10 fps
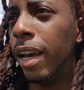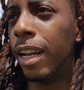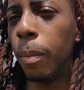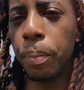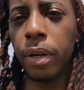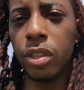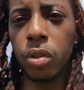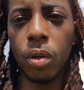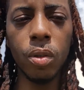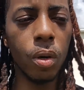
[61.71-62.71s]
And I'm pretty
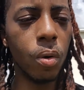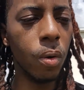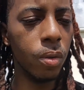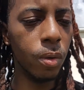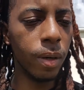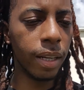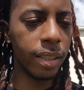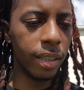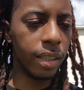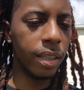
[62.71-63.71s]
sure you're a cool dude at
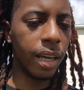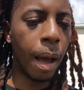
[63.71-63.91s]
the end of the day.